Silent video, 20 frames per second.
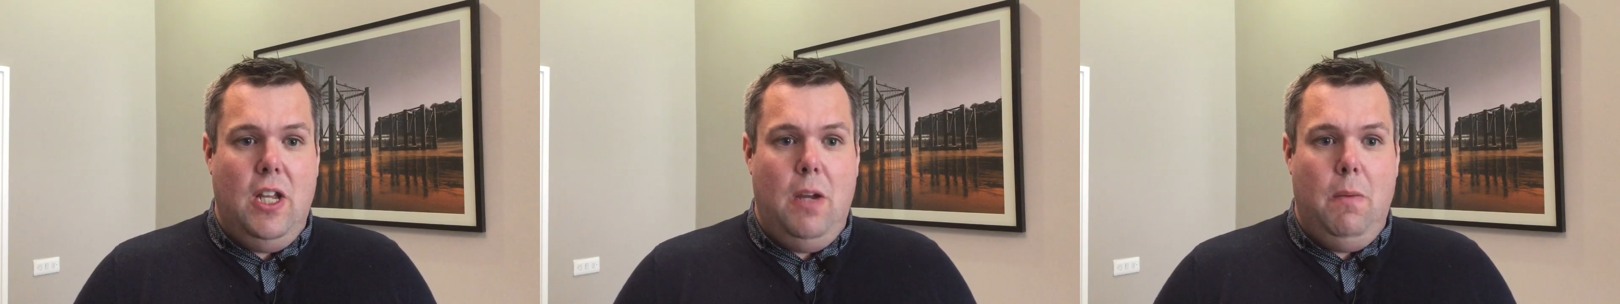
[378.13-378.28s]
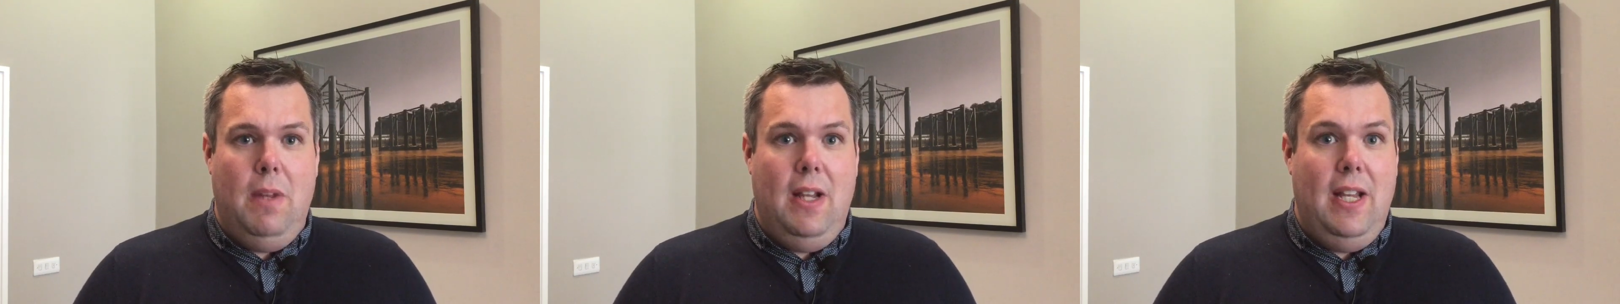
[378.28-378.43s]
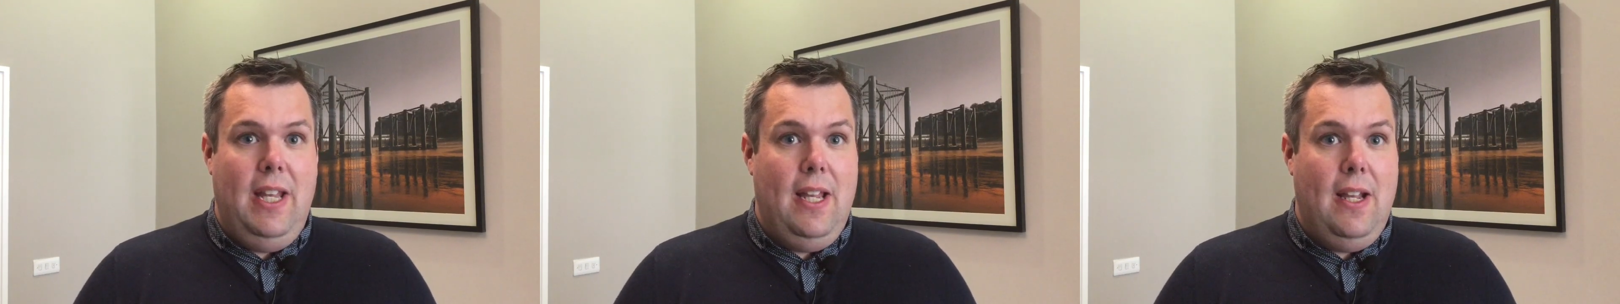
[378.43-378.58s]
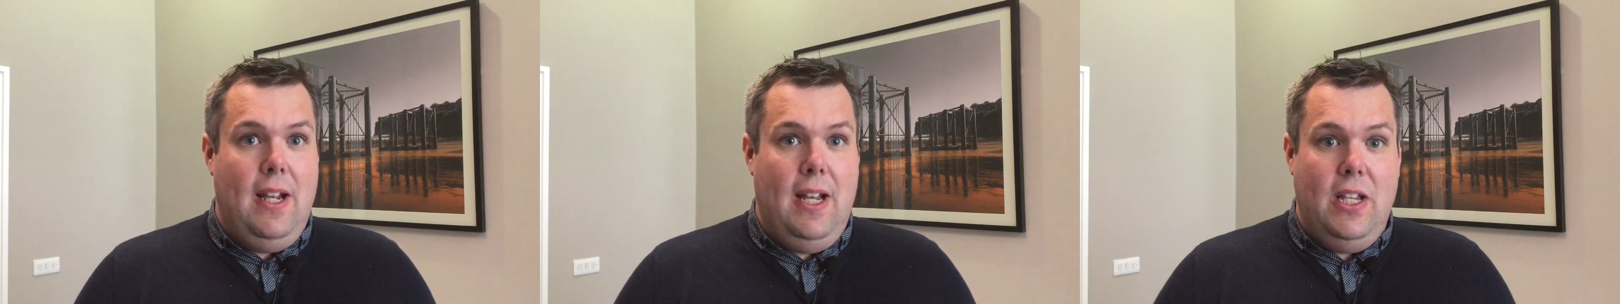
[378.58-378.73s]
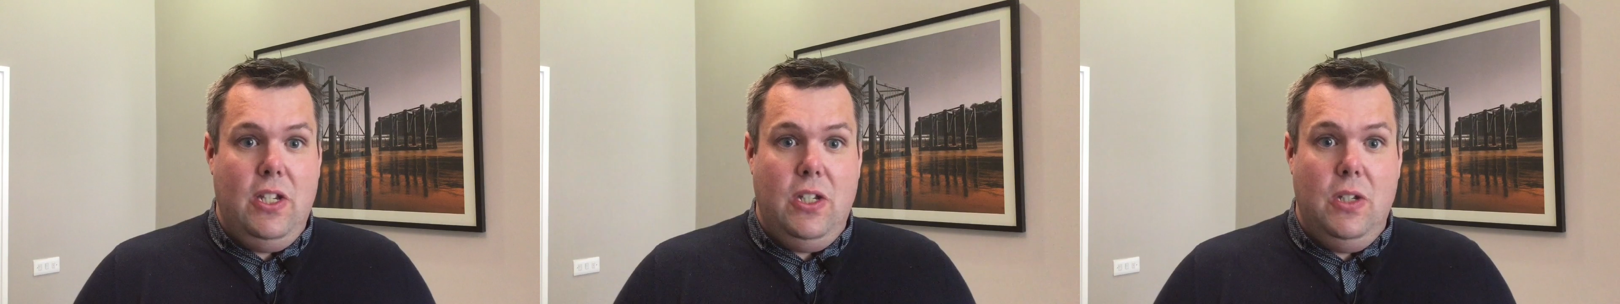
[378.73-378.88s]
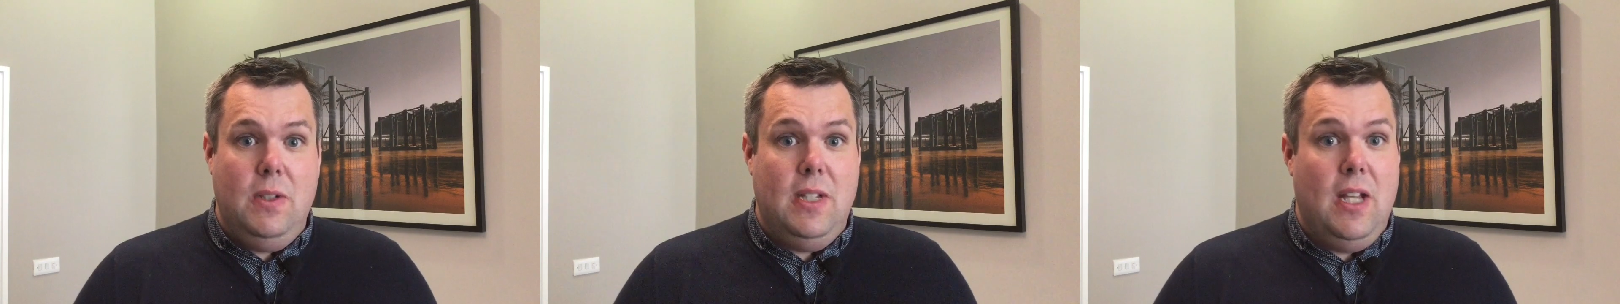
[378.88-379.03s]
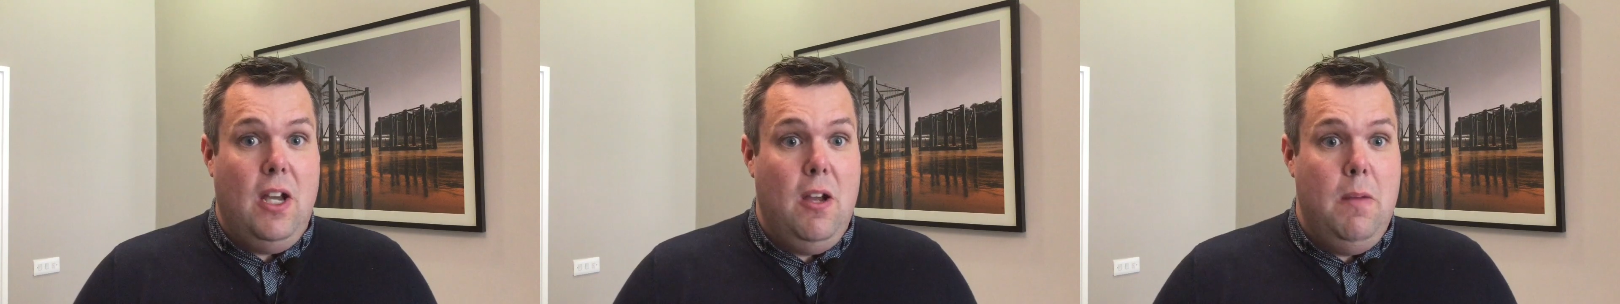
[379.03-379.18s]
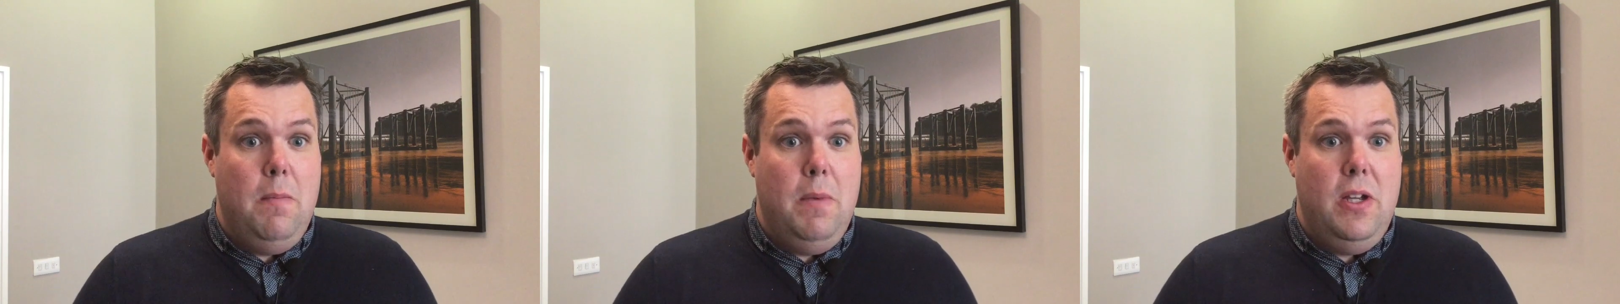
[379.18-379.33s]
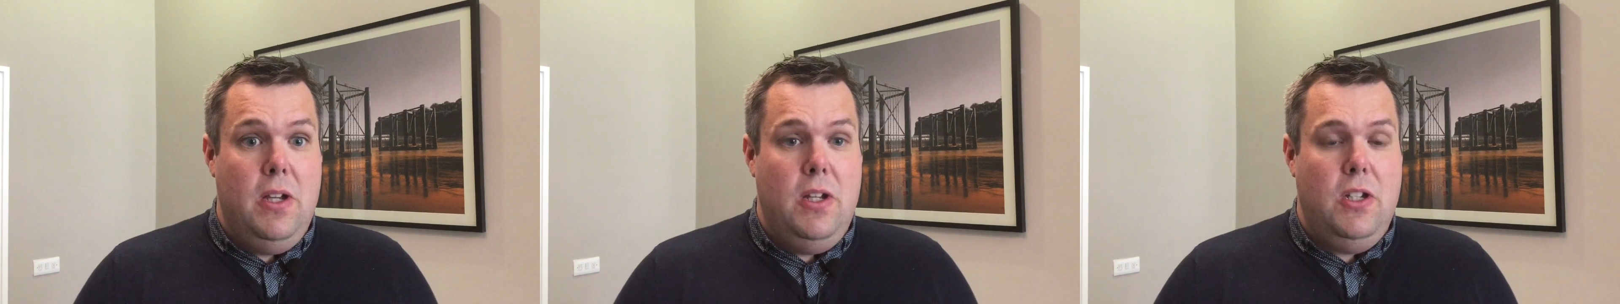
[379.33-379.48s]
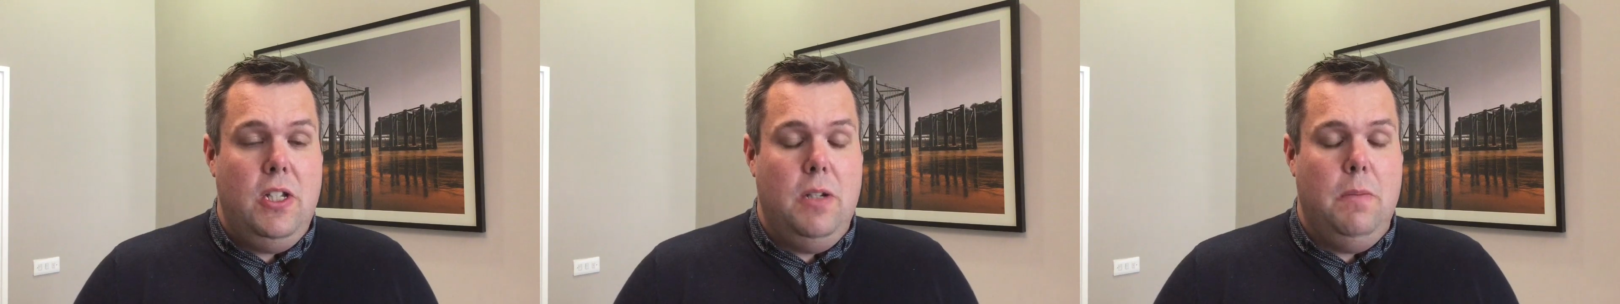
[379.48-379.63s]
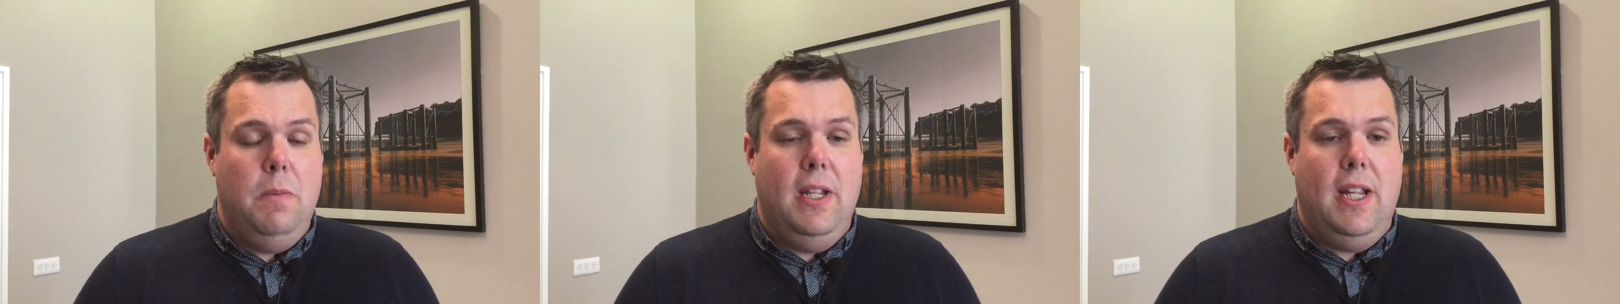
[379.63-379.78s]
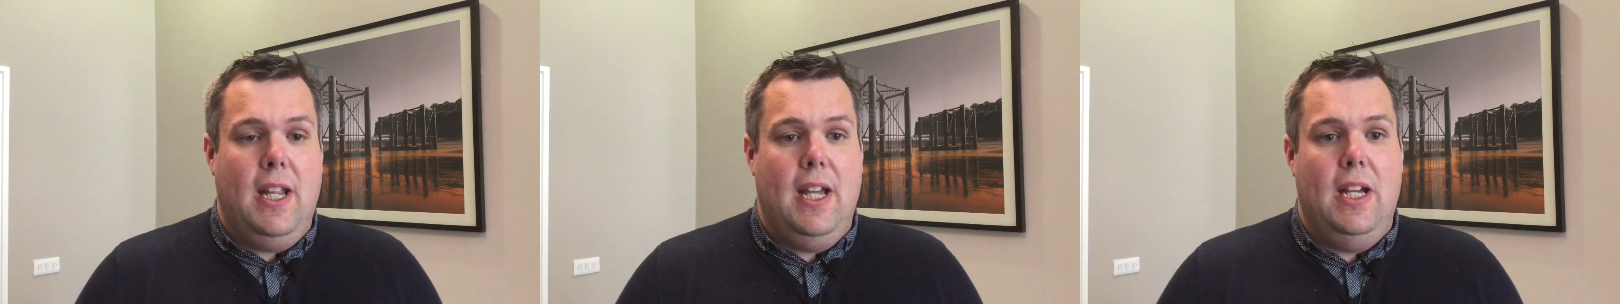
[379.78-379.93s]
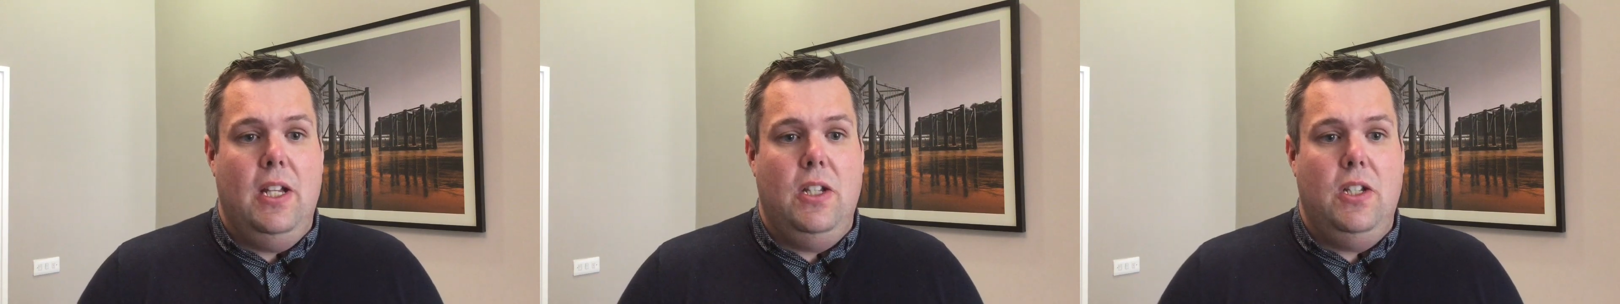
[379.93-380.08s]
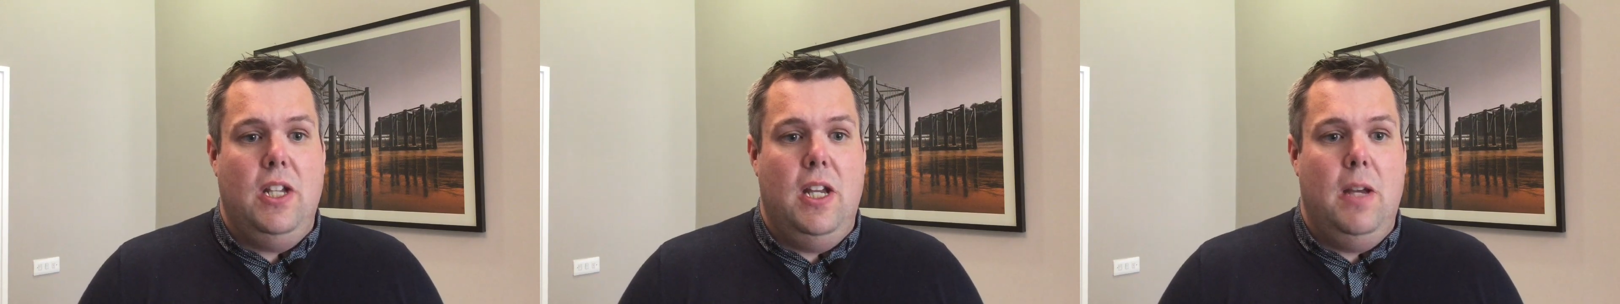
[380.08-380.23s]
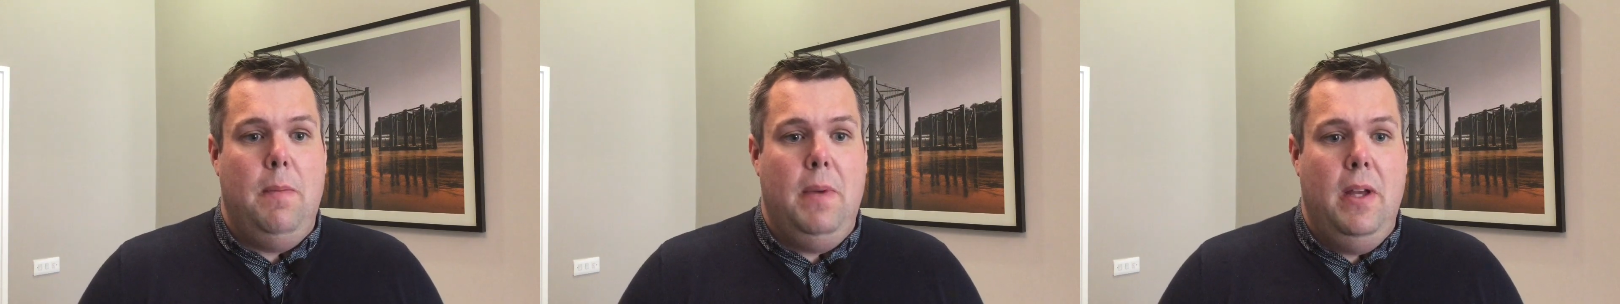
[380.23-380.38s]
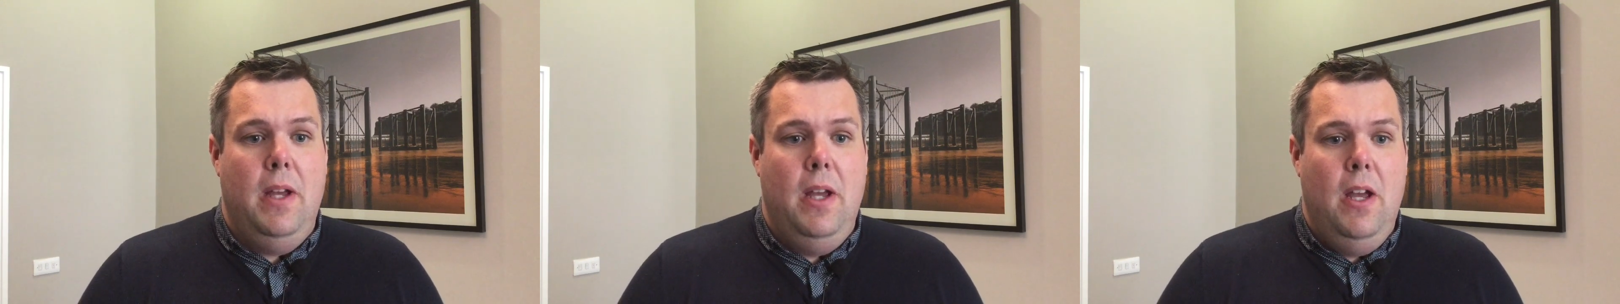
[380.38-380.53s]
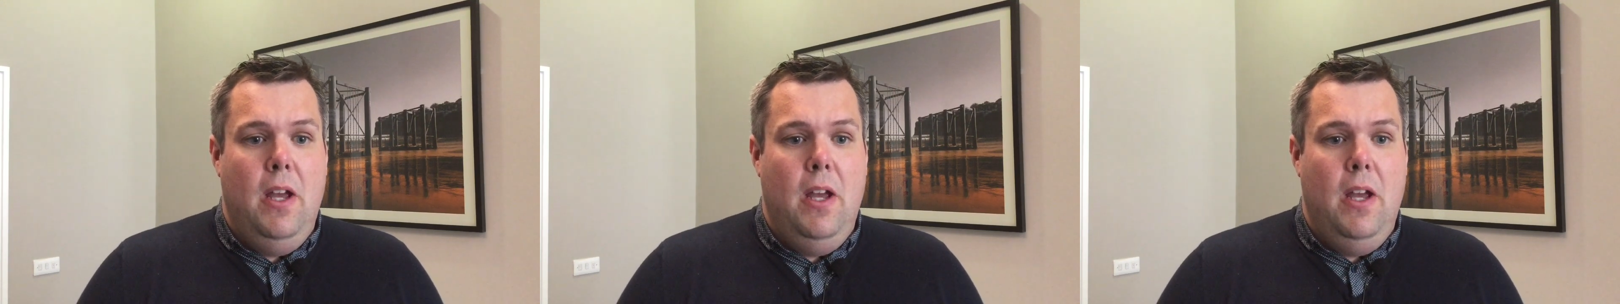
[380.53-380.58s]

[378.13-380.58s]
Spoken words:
up with legal issues that are emerging, we catch up